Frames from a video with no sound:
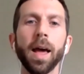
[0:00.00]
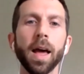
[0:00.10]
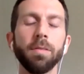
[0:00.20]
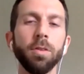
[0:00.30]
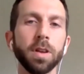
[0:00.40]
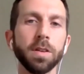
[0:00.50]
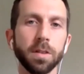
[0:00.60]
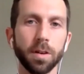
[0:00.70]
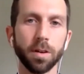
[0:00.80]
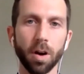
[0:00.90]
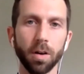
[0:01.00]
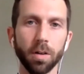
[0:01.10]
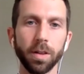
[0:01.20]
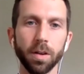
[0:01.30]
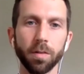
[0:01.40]
have you considered
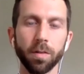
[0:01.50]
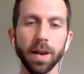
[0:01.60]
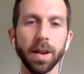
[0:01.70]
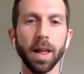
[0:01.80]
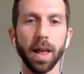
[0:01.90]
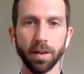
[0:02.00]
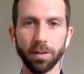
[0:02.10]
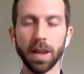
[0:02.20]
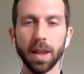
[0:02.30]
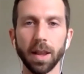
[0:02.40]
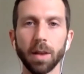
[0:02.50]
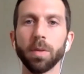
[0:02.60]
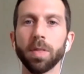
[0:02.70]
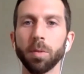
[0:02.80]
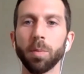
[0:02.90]
calling your friend and checking in
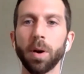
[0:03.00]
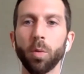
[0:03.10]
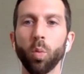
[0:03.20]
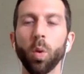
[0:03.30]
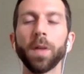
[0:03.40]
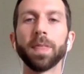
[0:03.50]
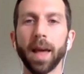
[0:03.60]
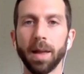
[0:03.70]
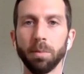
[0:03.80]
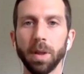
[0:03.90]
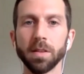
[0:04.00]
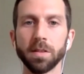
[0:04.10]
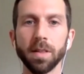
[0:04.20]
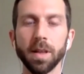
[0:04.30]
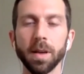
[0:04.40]
with them about what that means
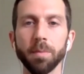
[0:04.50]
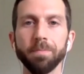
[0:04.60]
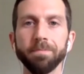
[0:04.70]
to them?